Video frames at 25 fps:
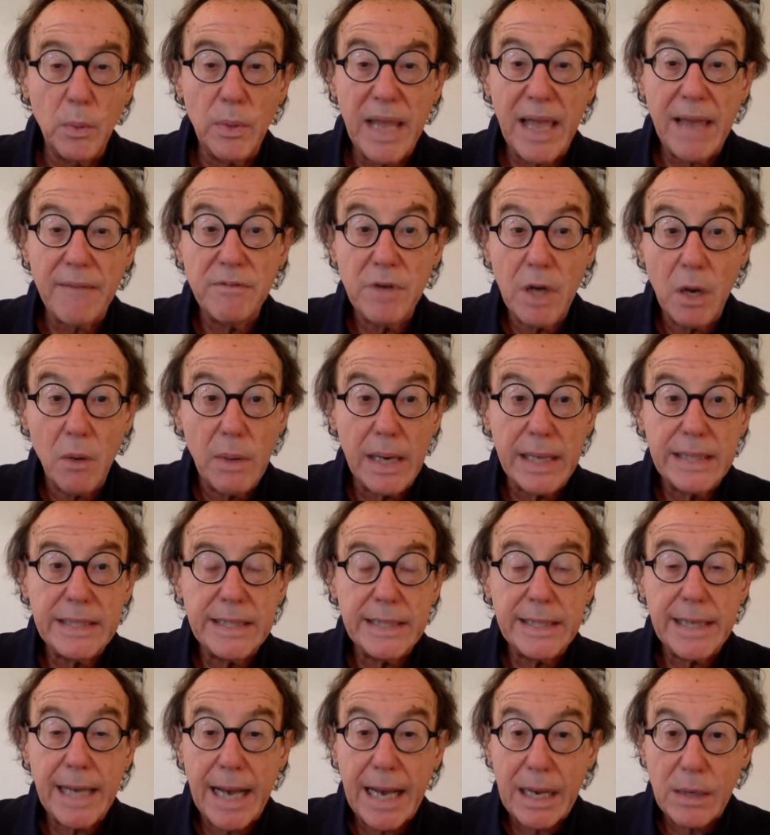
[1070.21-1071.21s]
we have no
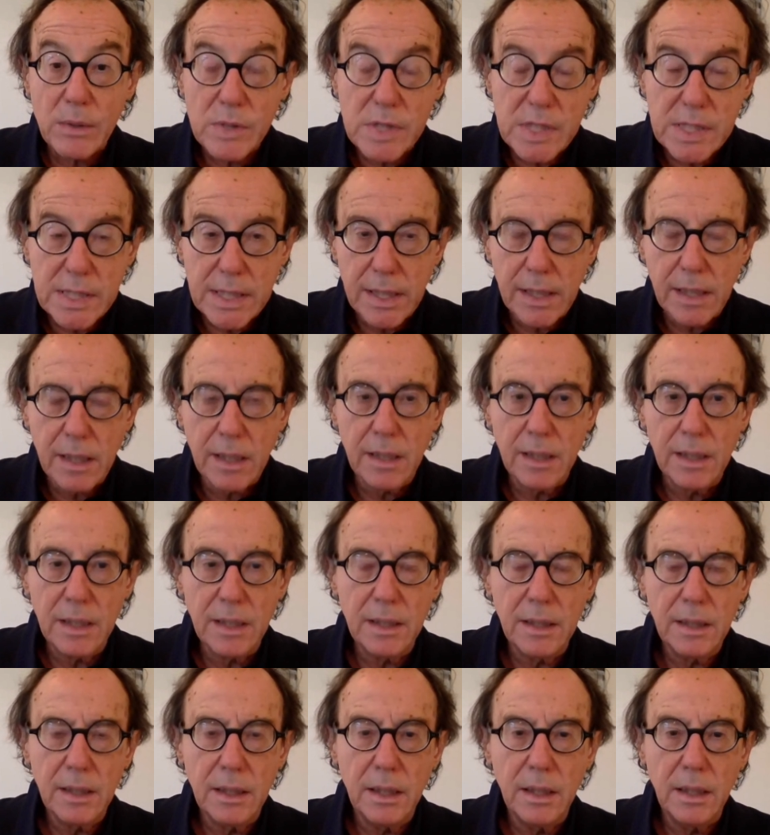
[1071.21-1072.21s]
idea how sick
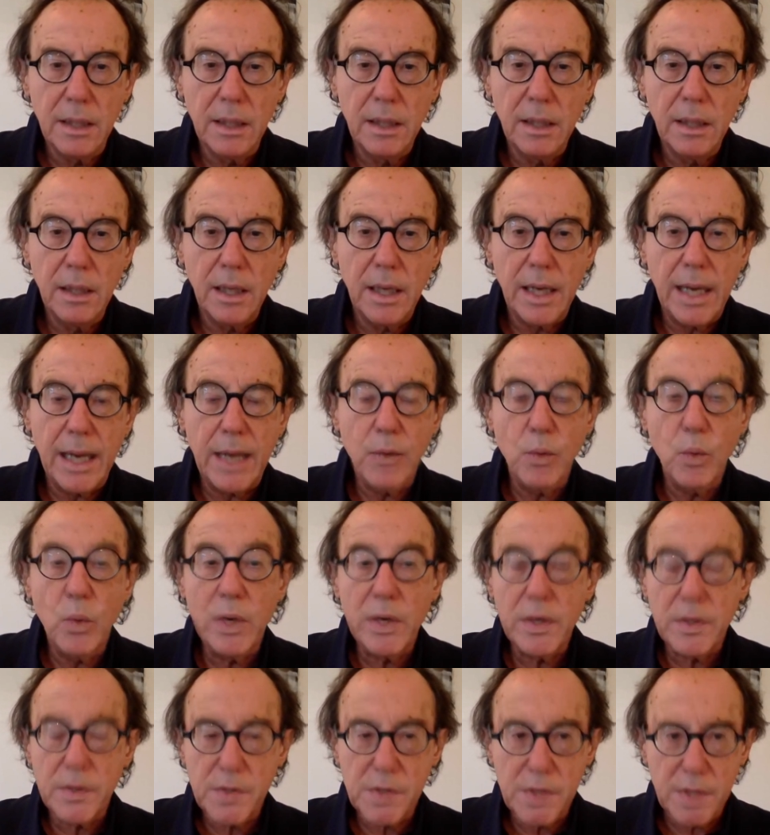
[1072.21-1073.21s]
and
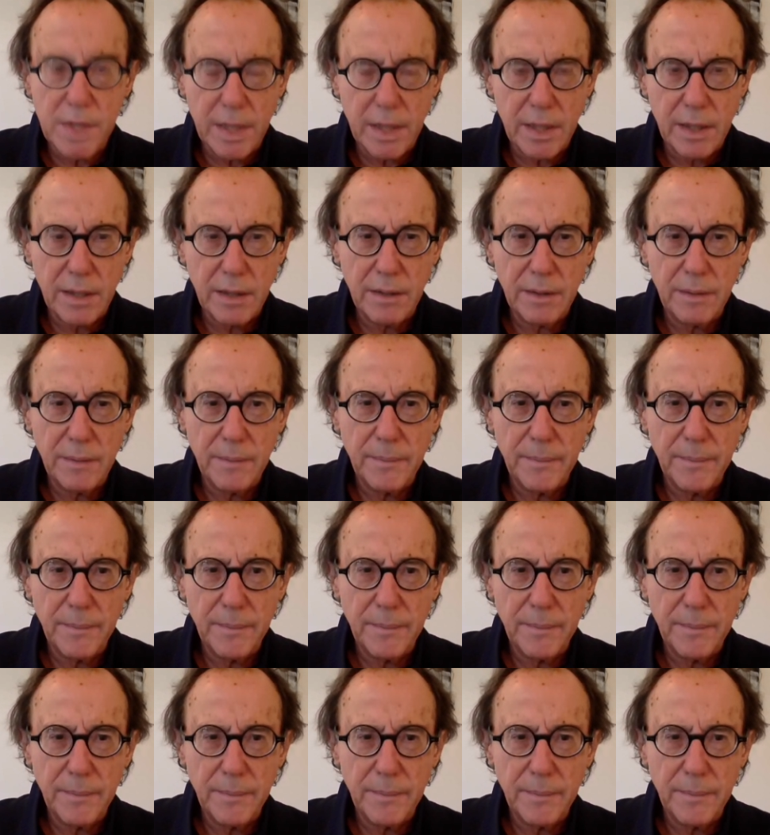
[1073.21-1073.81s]
where sick.